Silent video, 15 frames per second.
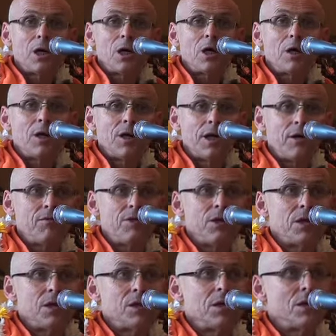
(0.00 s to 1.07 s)
uh, now
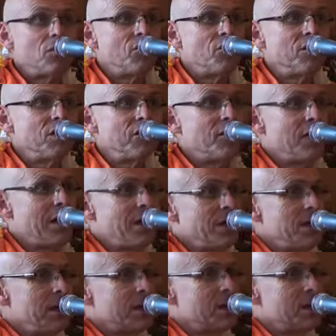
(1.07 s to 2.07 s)
we are in Govinda Valley,